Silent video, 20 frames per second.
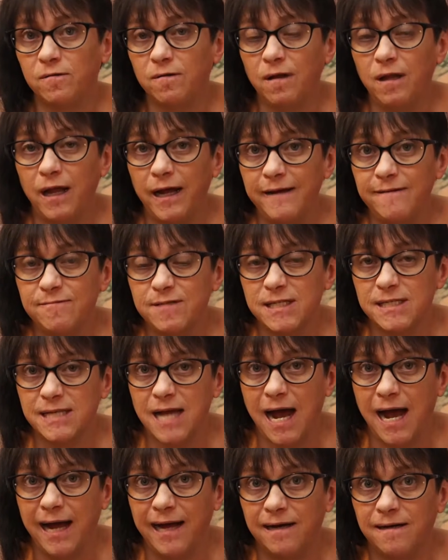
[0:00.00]

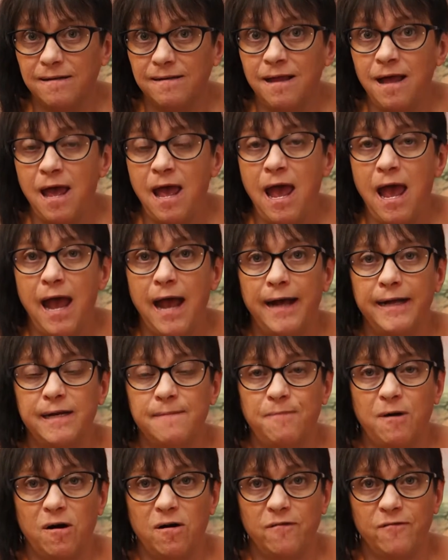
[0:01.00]
lifestyle and a
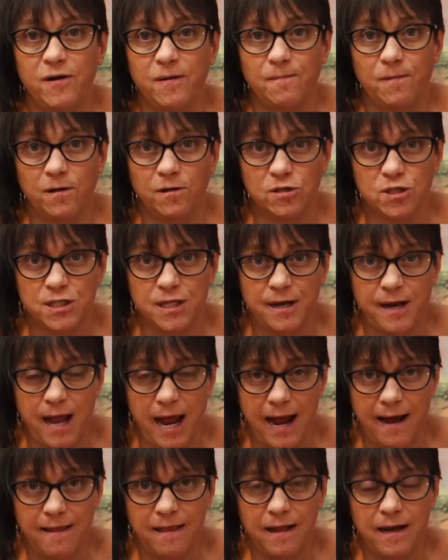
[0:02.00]
part of your
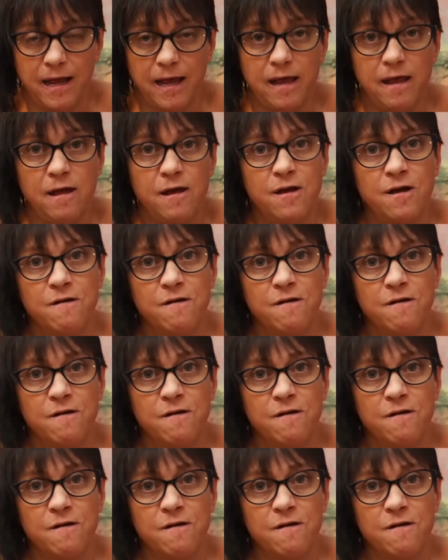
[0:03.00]
personality